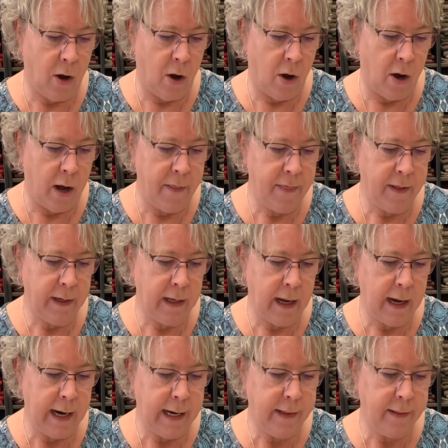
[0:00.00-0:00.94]
on the
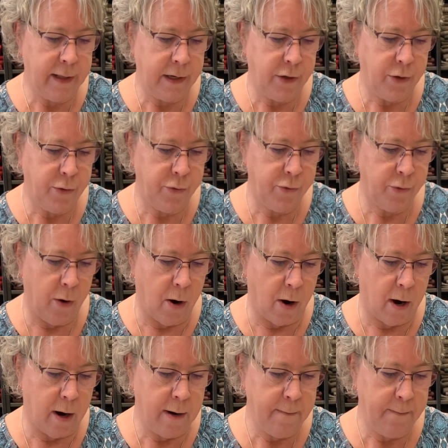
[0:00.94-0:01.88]
line that you
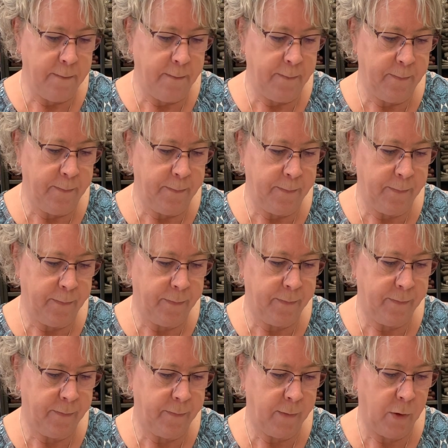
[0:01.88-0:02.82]
draw
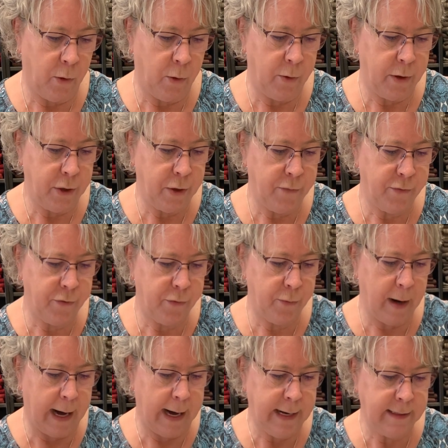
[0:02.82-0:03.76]
or that you've
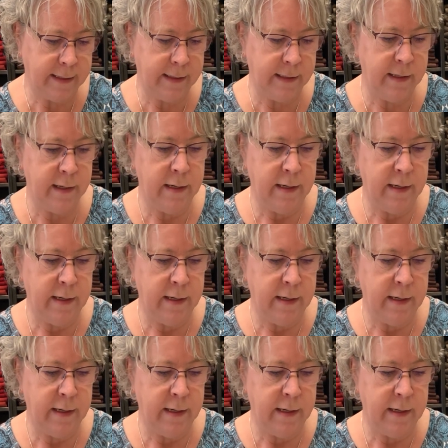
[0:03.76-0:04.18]
traced.